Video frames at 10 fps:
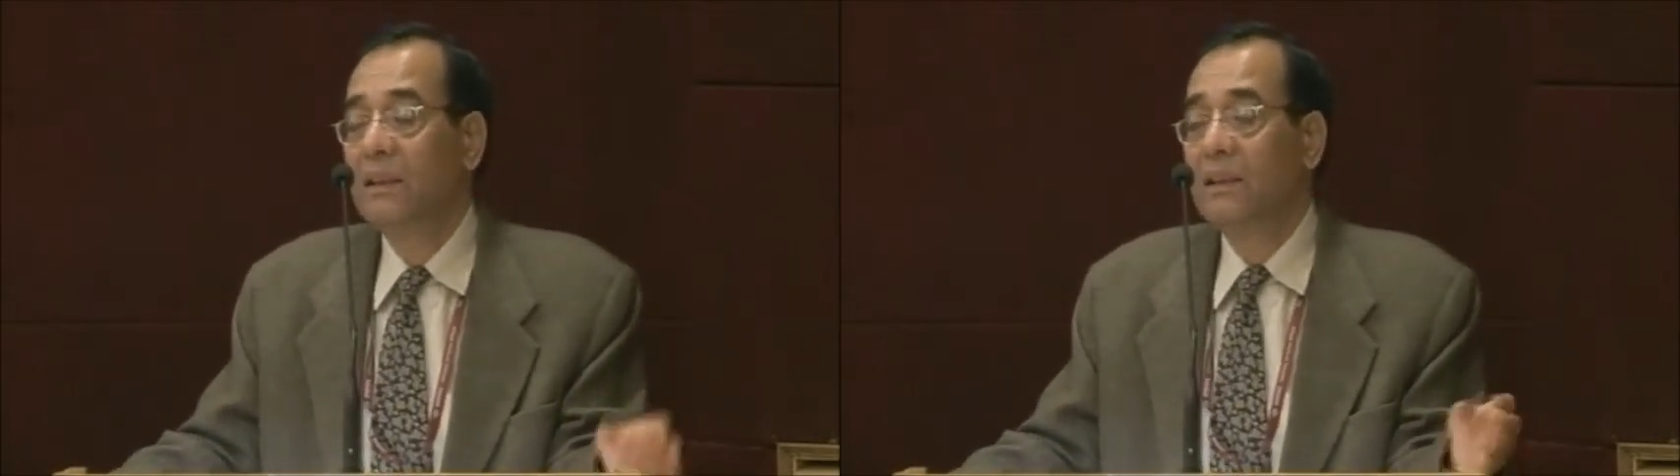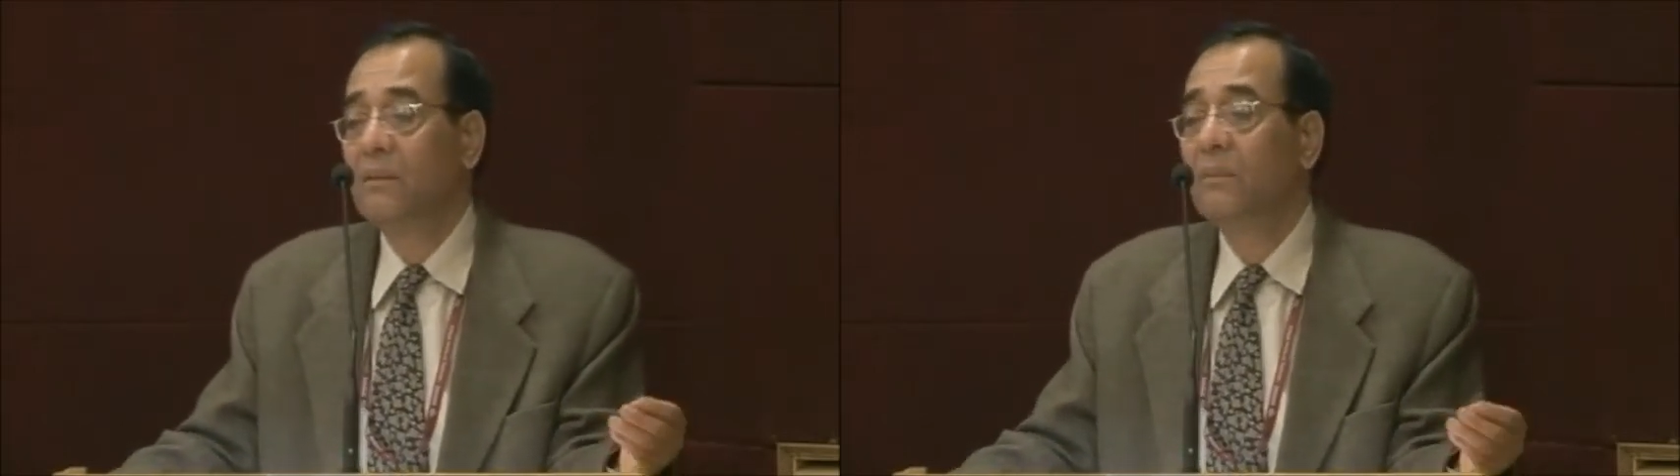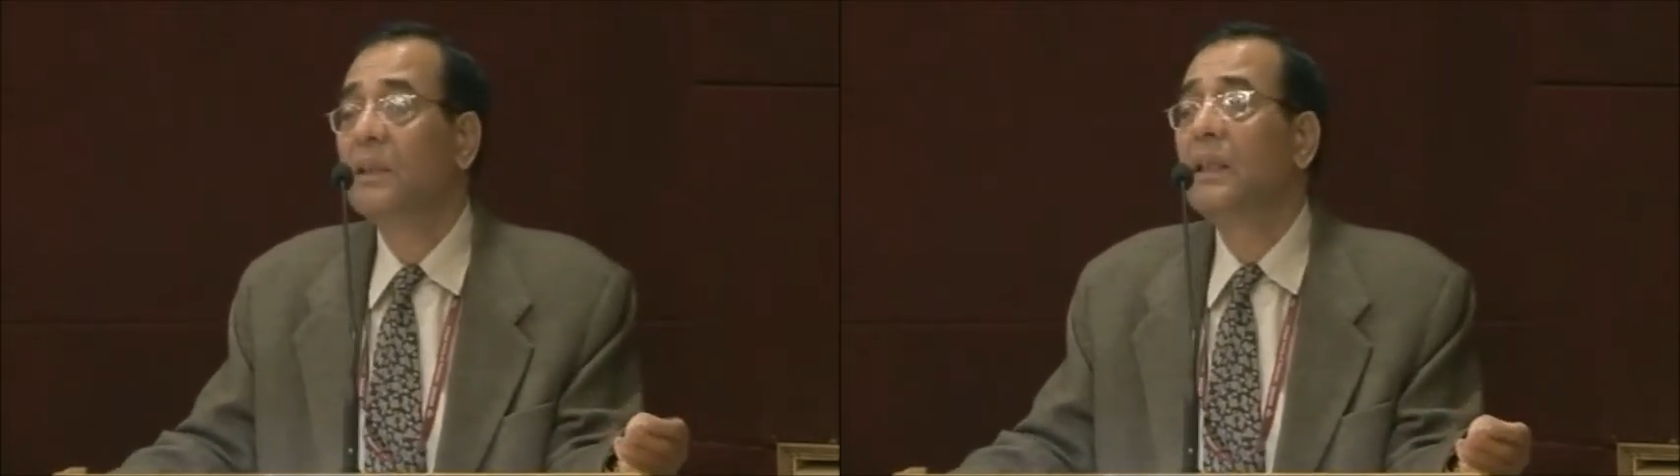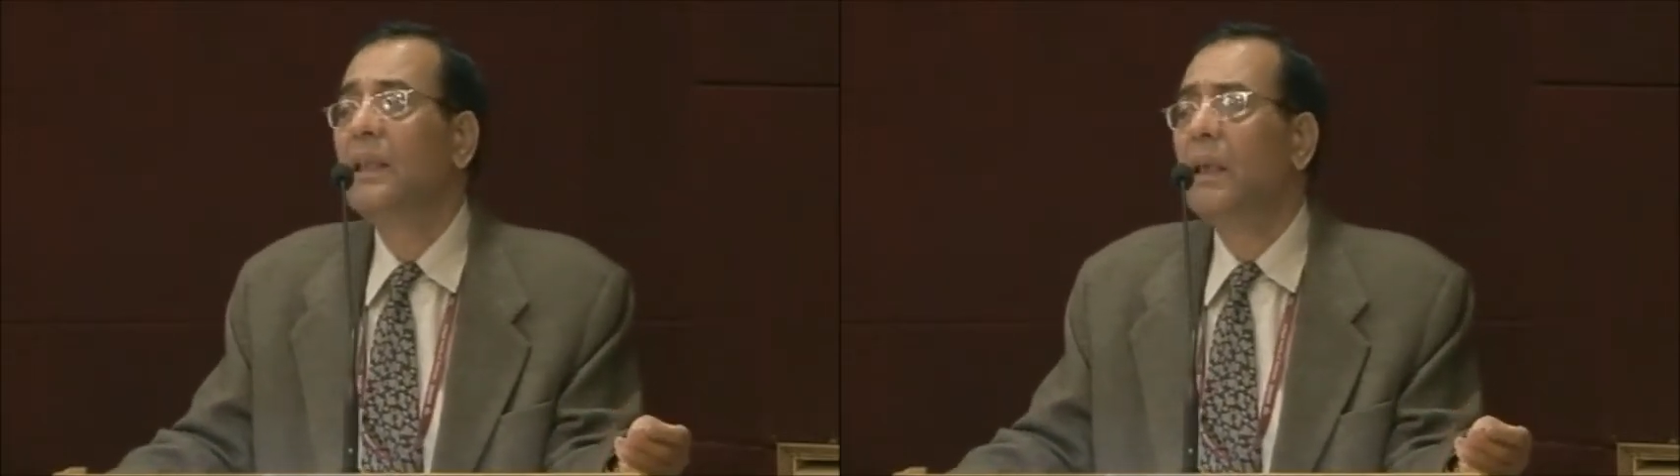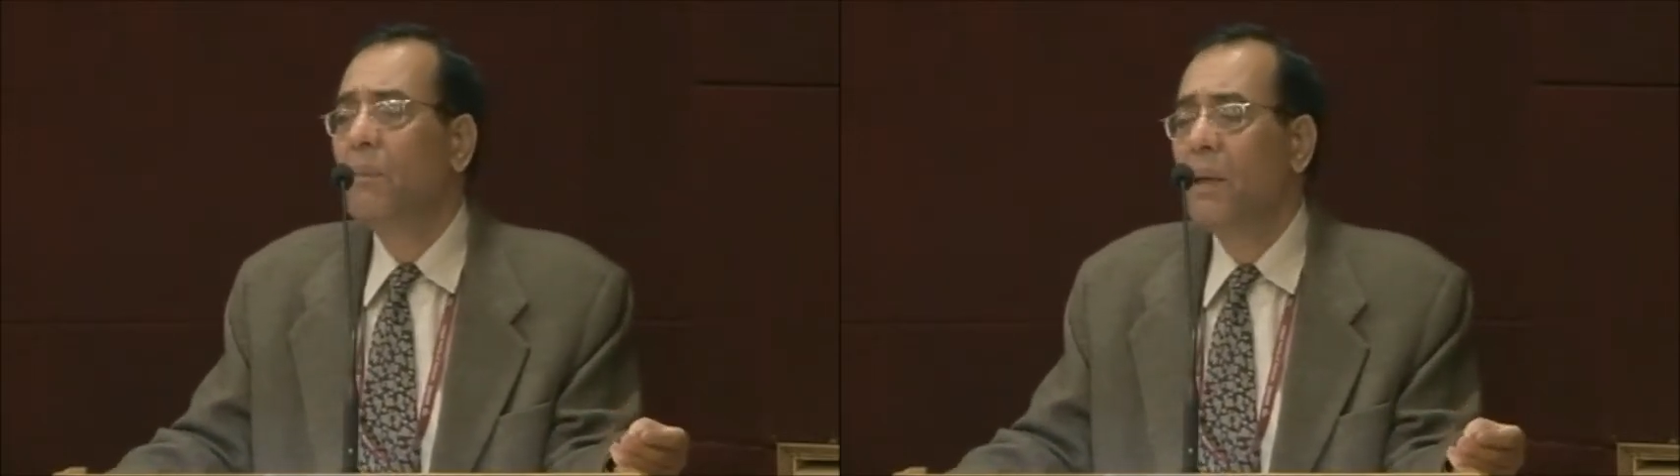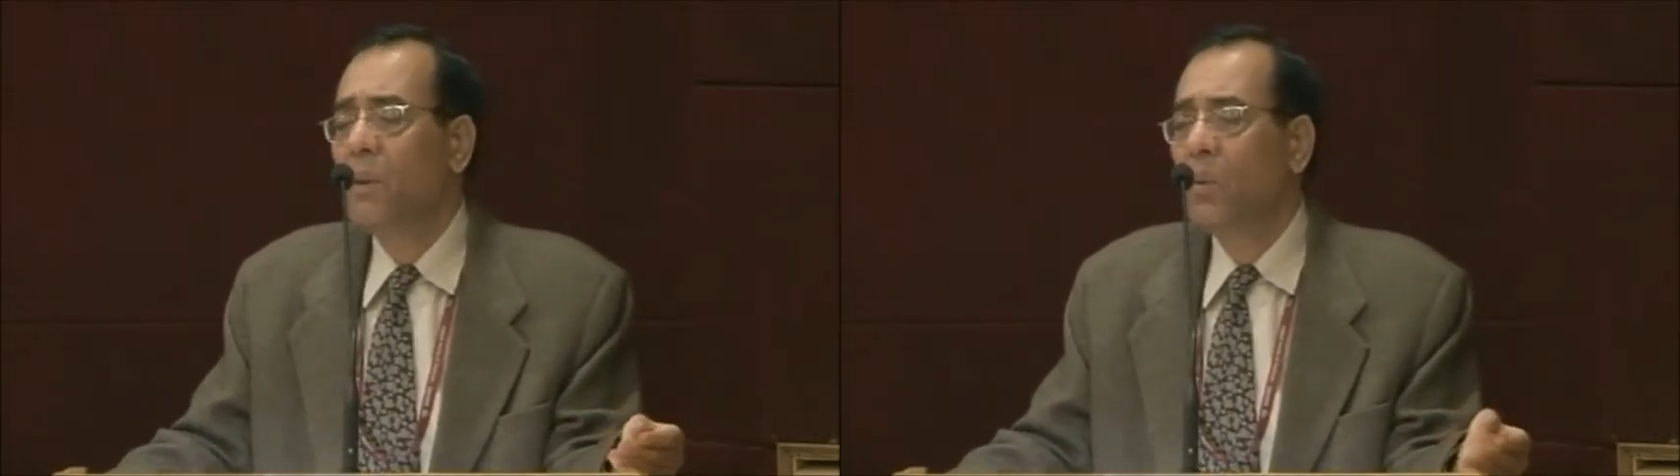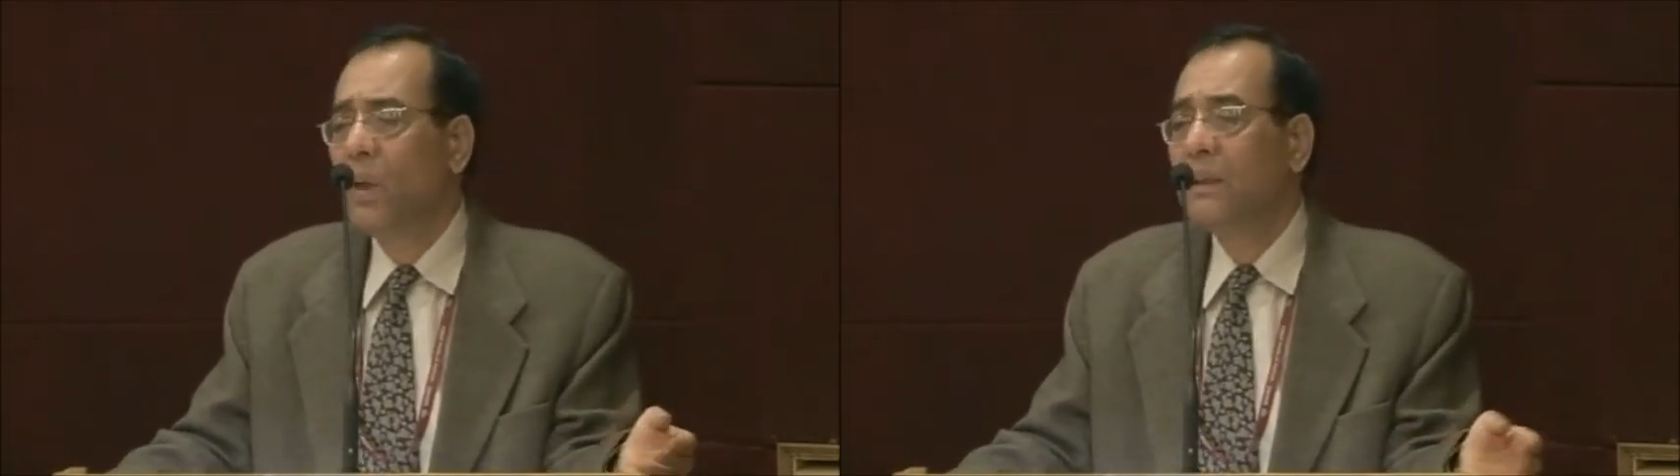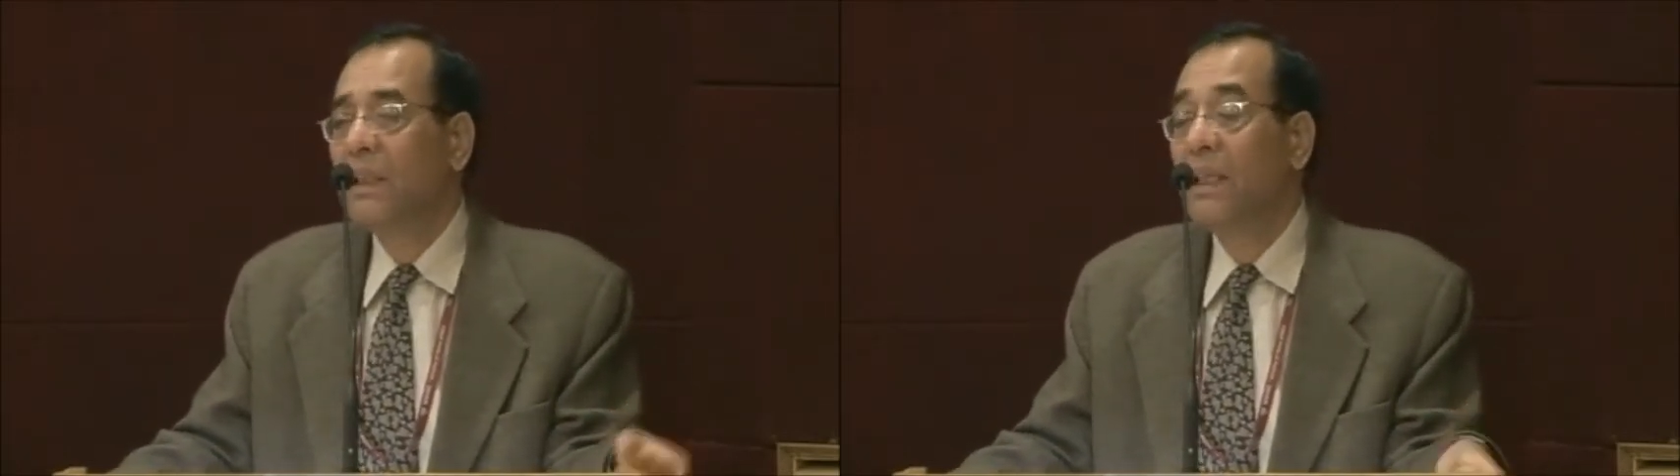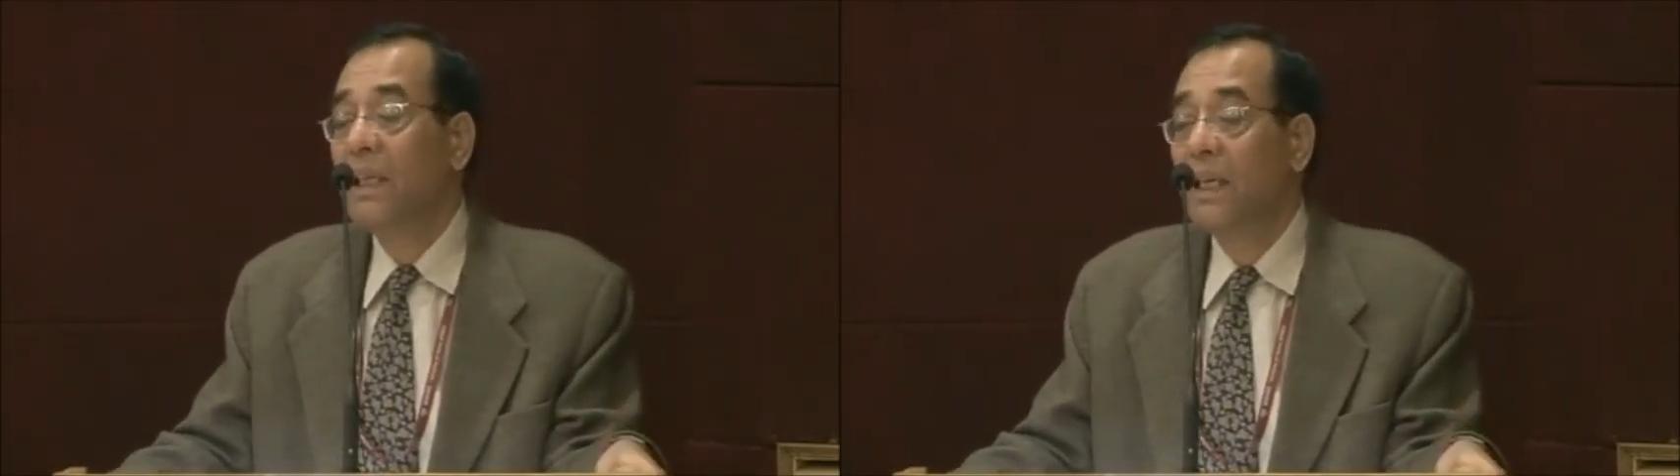systems, maybe once in a